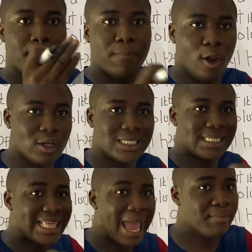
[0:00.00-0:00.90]

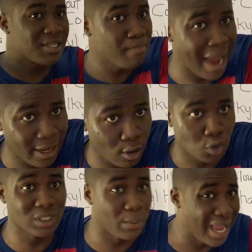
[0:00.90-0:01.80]
Plus times minus,
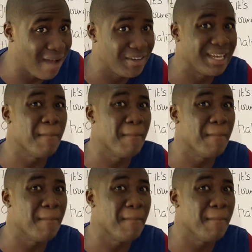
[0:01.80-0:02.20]
what are we having?